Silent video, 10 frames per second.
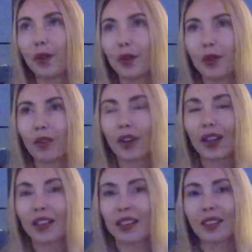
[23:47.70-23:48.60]
you
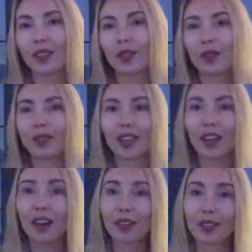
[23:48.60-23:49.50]
invite, like, you know, they
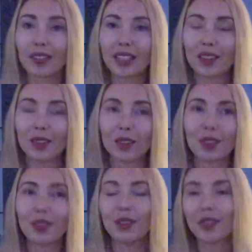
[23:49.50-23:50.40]
have to like go
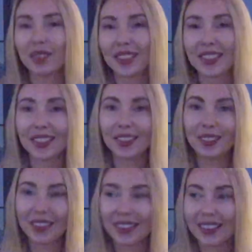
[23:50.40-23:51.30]
through all the
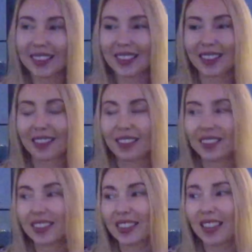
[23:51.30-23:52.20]
securities and
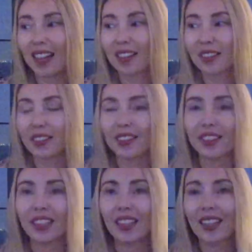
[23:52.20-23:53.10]
all the stuff
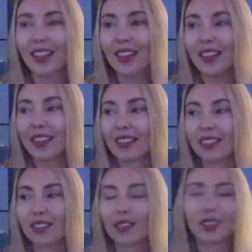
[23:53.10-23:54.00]
and
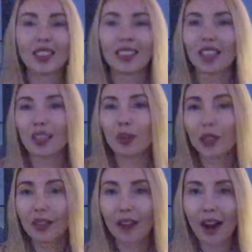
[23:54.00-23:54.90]
this like to
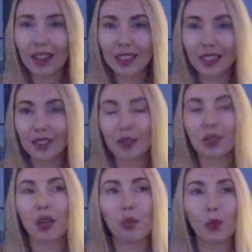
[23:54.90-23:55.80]
give access to
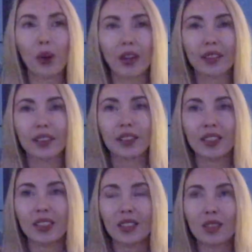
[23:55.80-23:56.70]
someone.
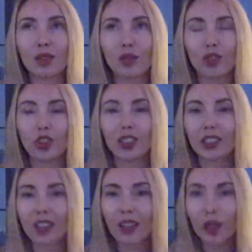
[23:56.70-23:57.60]
So it's
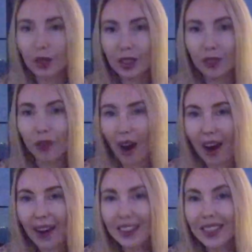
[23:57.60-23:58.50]
just like lots of
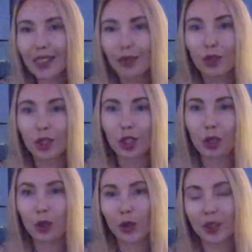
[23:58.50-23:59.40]
eyes
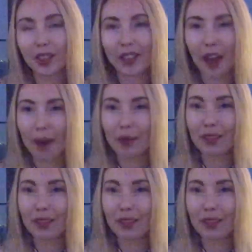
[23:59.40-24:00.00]
watching you all the time.